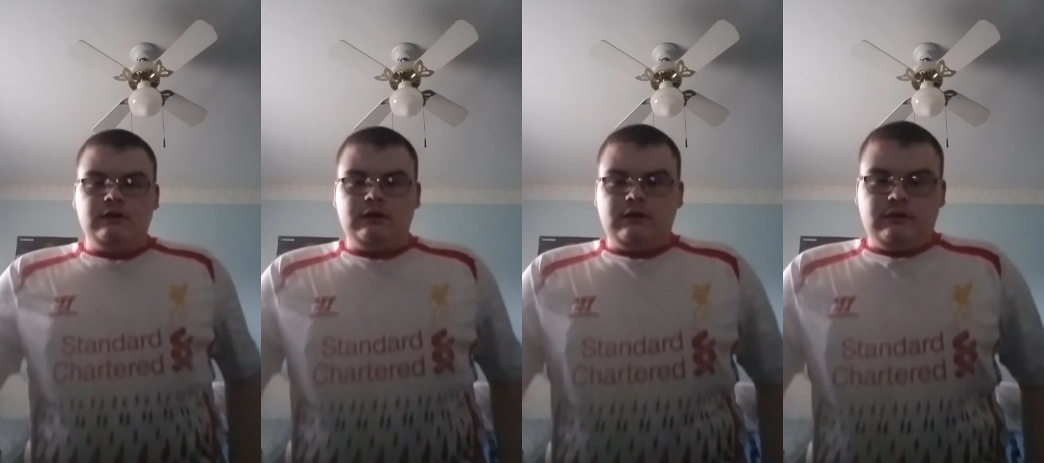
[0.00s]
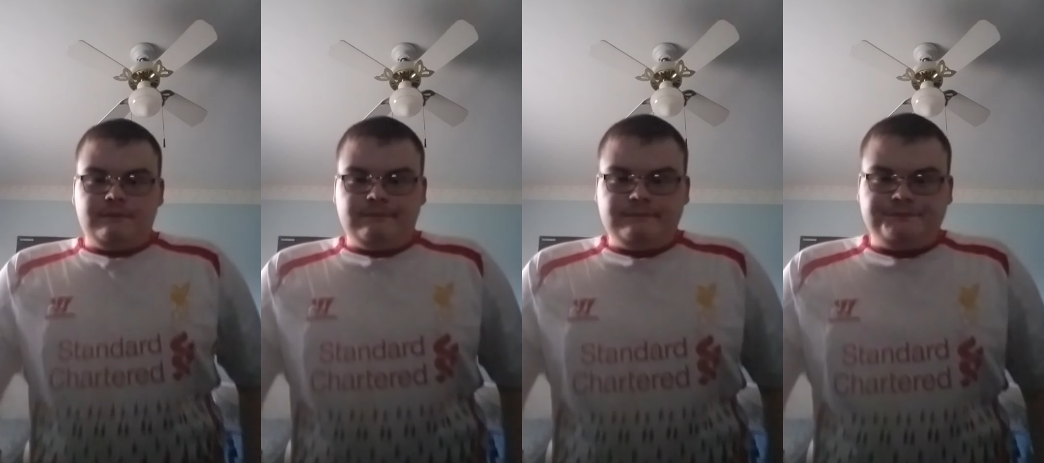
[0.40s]

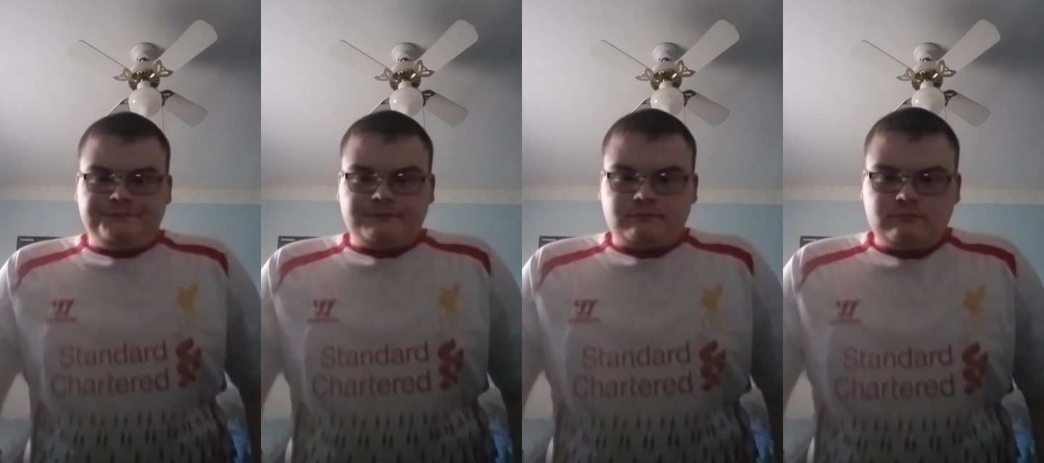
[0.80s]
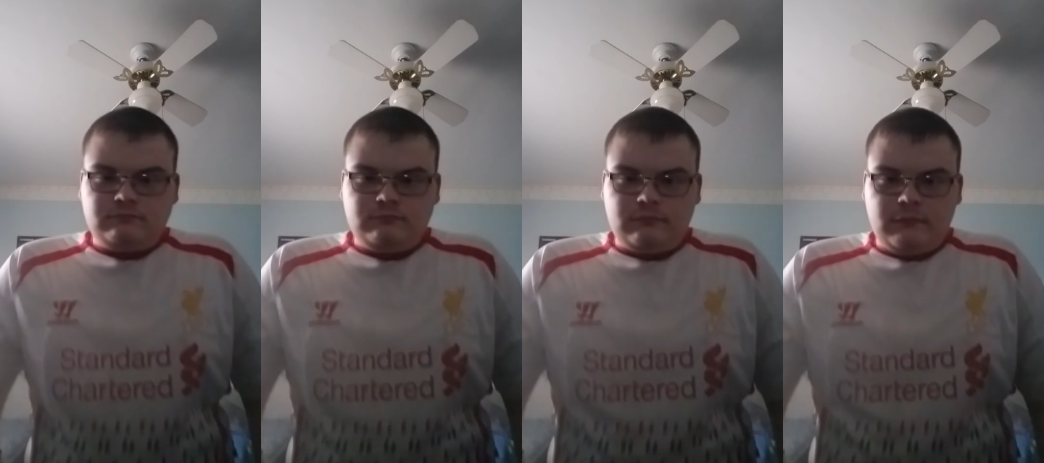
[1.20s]
A
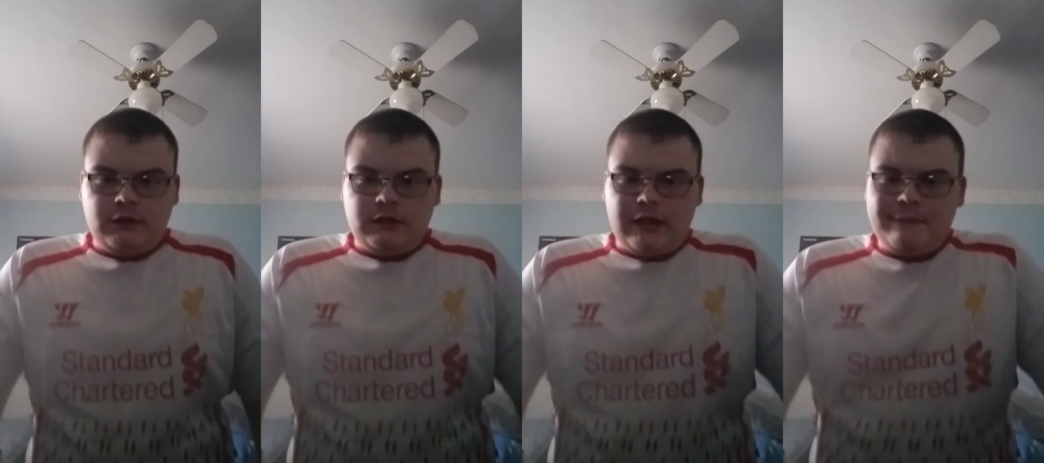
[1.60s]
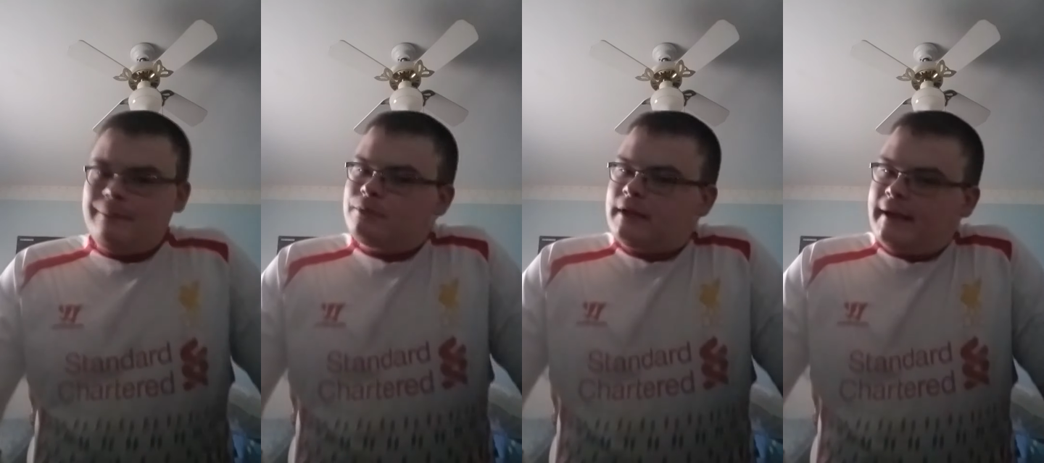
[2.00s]
lot of
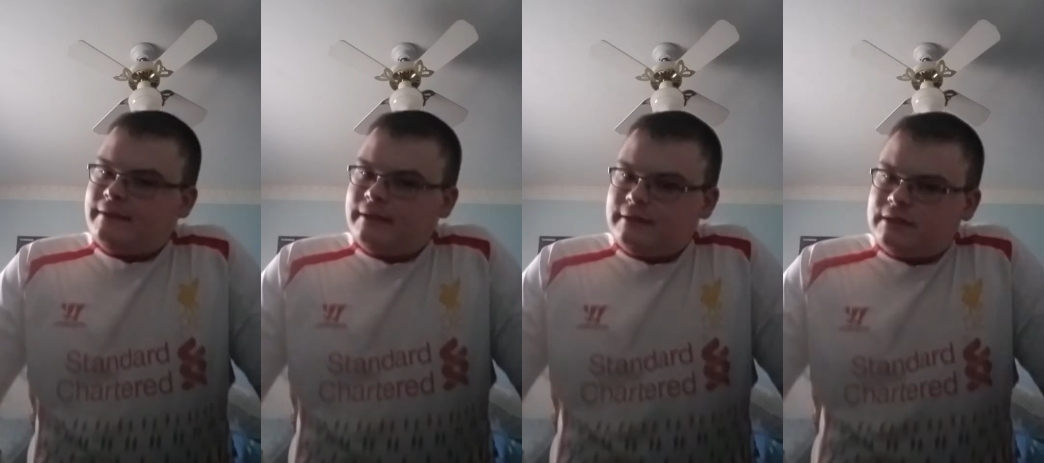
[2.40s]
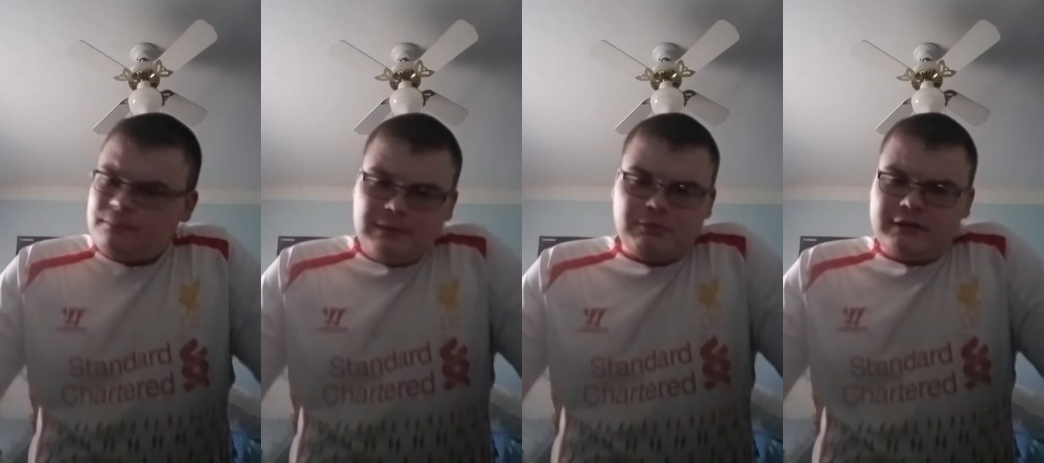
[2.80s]
people liked it.
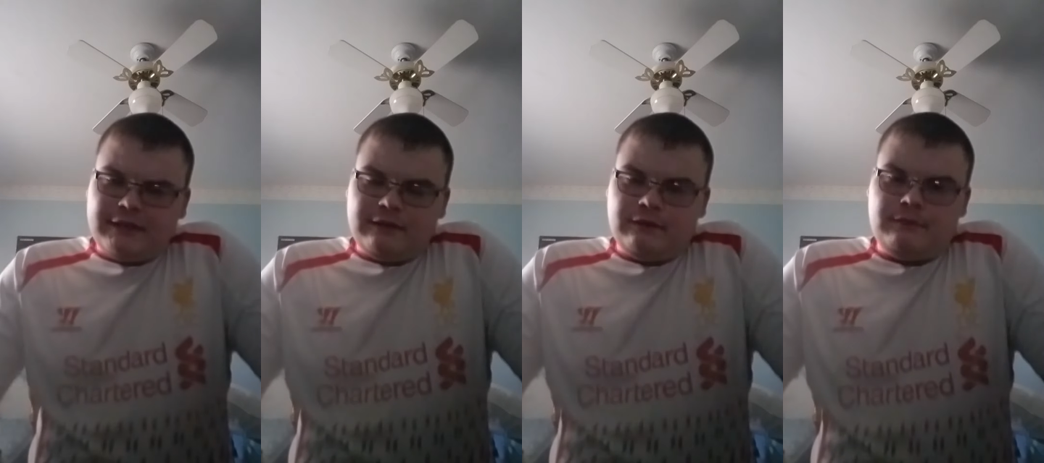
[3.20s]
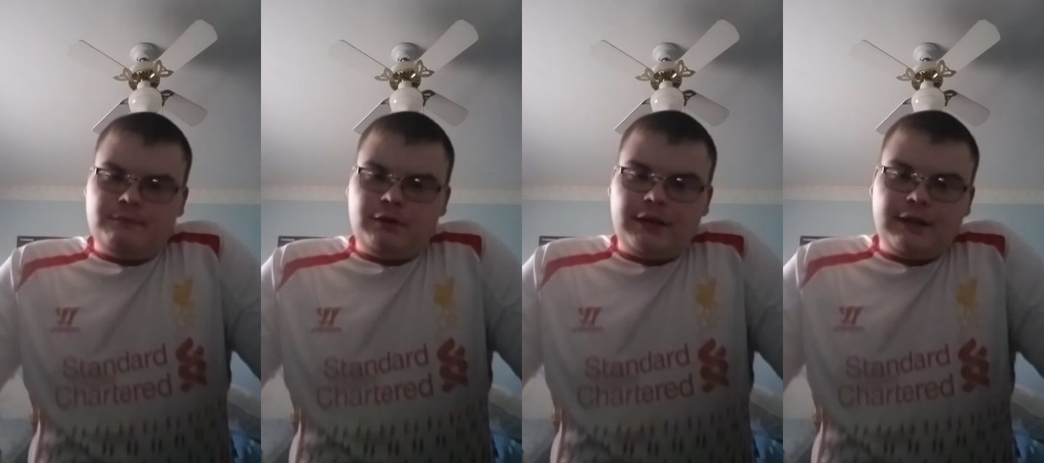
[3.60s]
Some people
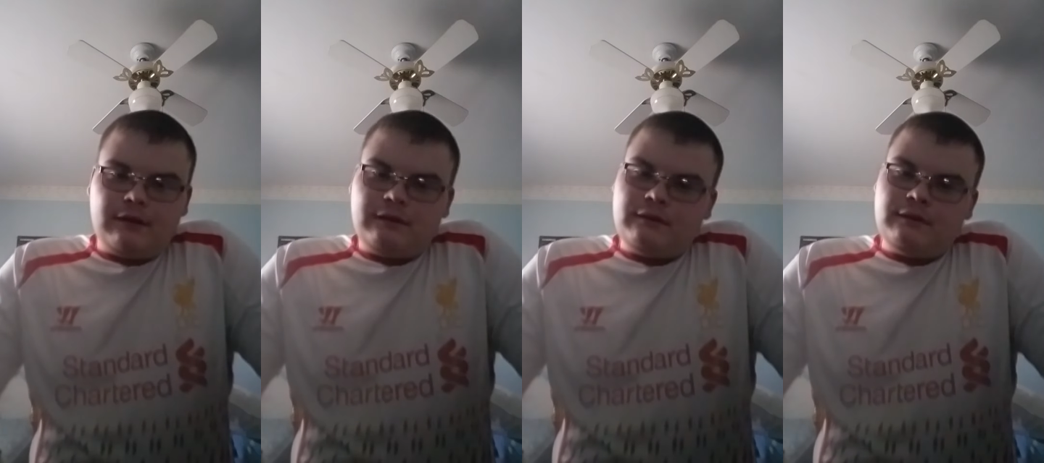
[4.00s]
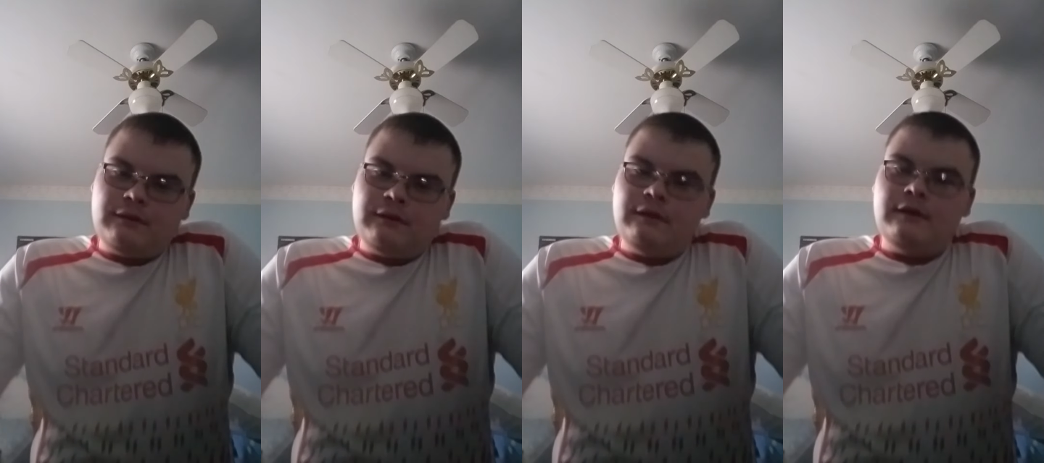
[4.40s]
didn't, but
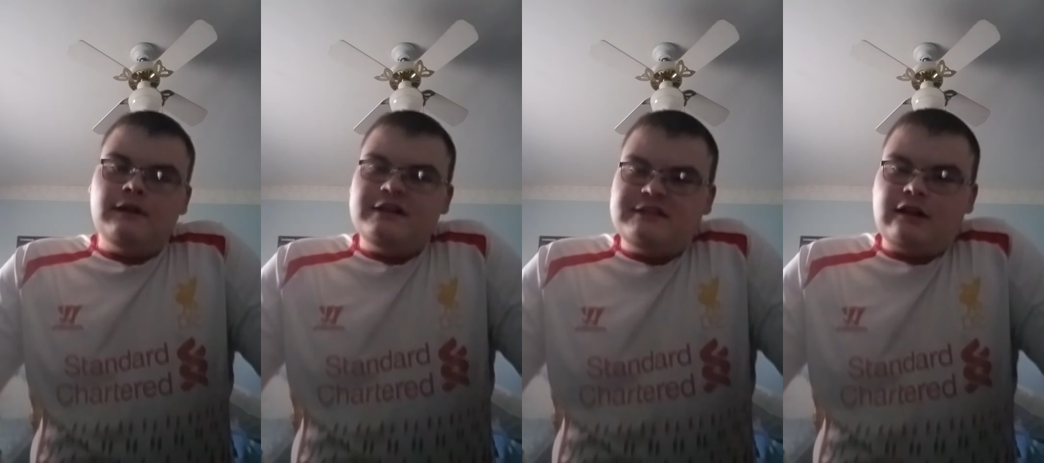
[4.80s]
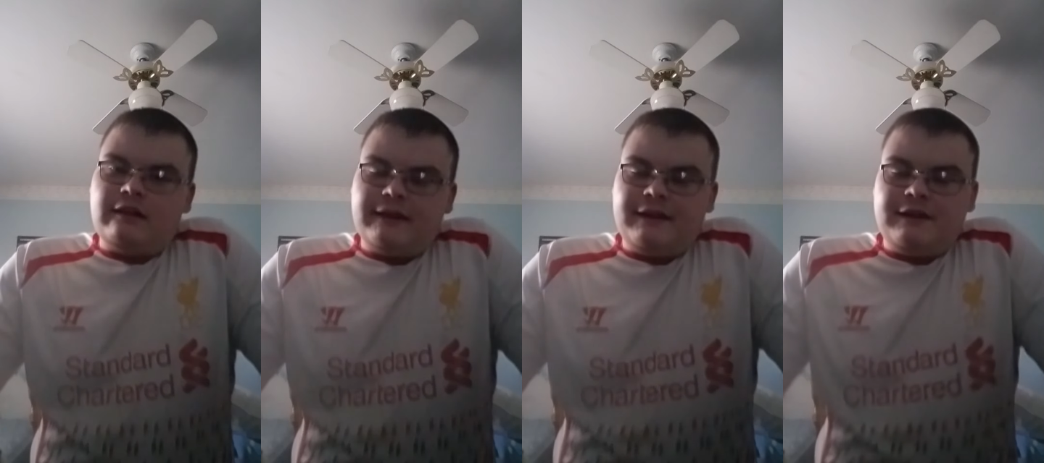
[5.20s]
It's
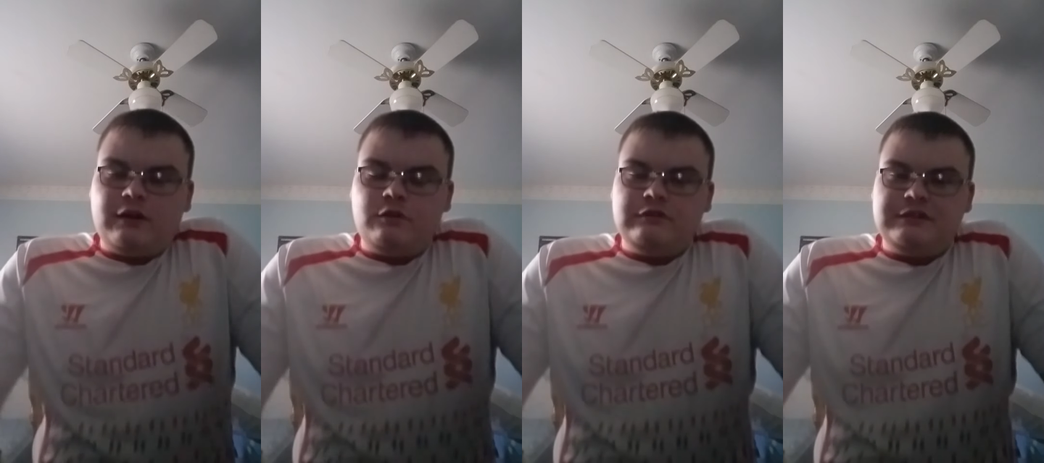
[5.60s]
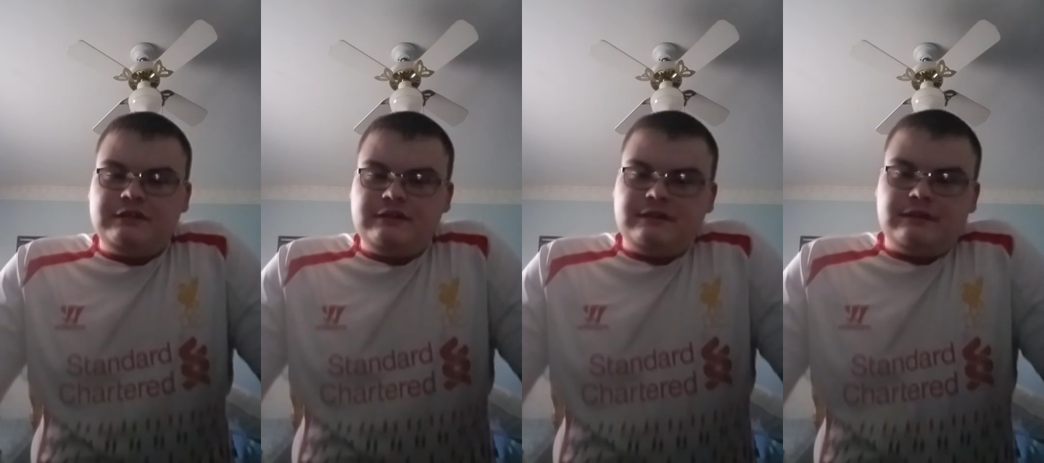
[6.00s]
not like
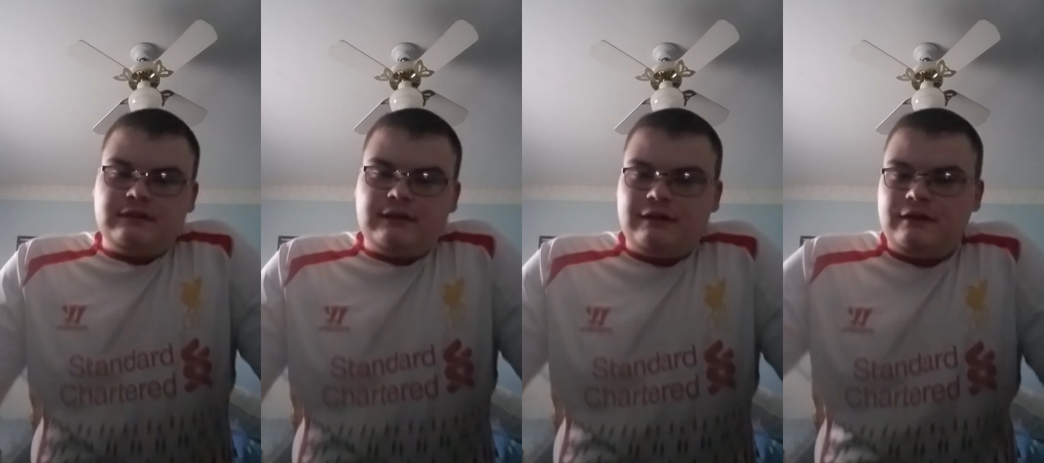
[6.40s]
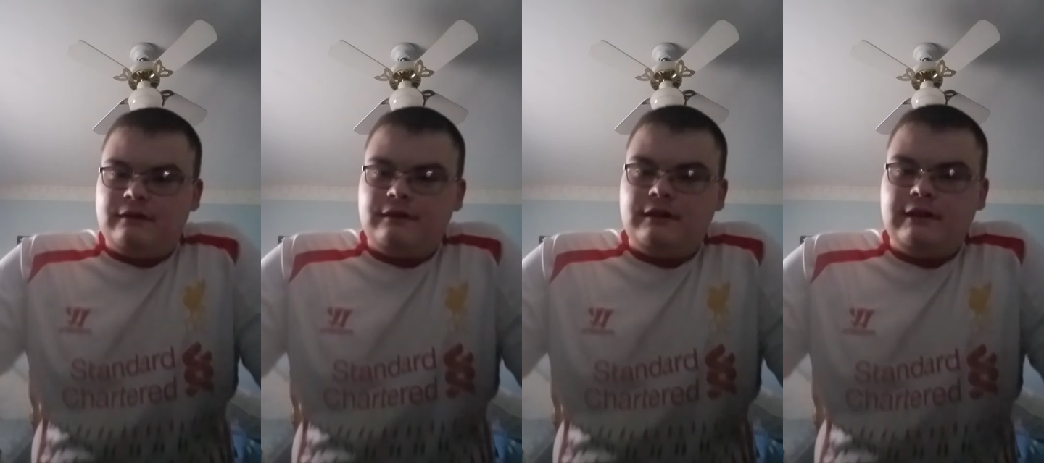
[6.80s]
Ghosts
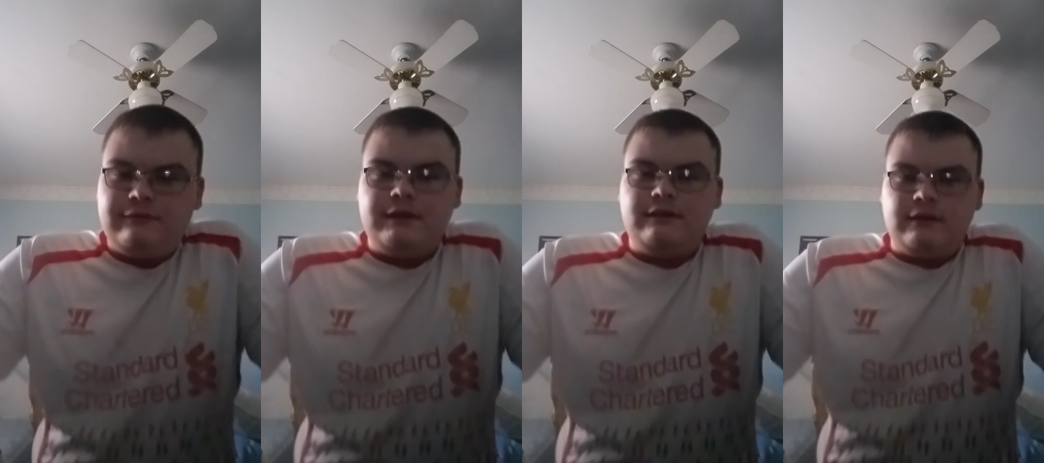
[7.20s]
and even